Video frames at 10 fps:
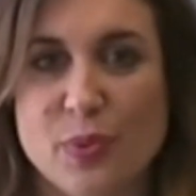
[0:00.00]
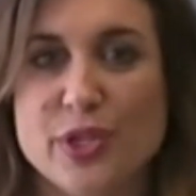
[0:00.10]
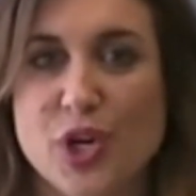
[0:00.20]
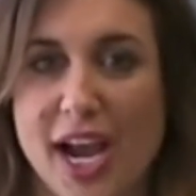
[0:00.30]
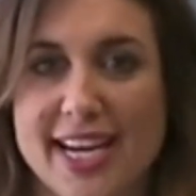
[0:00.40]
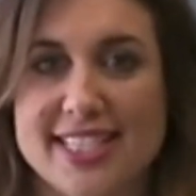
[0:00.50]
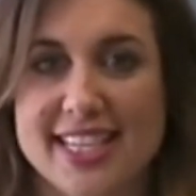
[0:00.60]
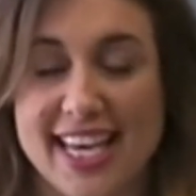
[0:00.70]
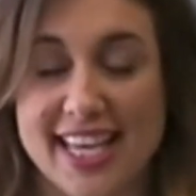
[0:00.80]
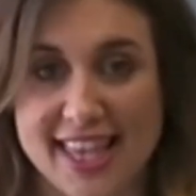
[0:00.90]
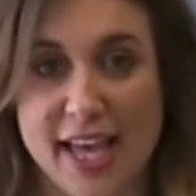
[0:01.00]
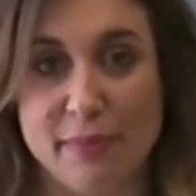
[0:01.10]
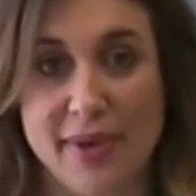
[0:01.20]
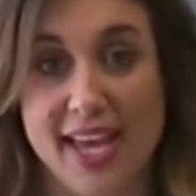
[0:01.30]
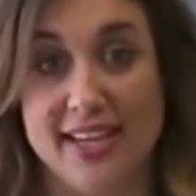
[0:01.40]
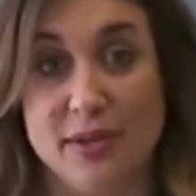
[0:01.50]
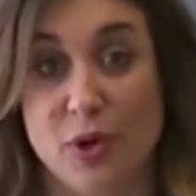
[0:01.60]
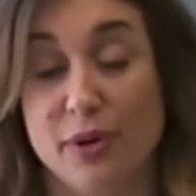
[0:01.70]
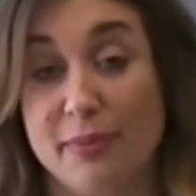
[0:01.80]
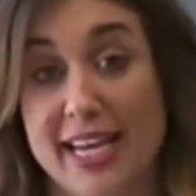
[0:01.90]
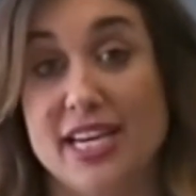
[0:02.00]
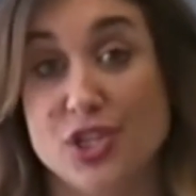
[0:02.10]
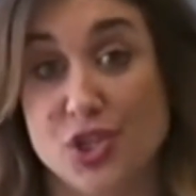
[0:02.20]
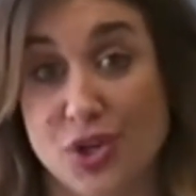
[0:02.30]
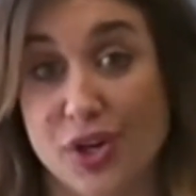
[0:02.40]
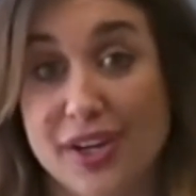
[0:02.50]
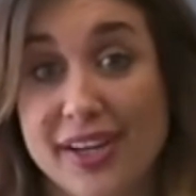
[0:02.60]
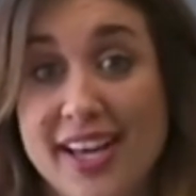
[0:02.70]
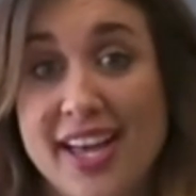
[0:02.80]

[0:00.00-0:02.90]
we're trying to get them, and we're making sure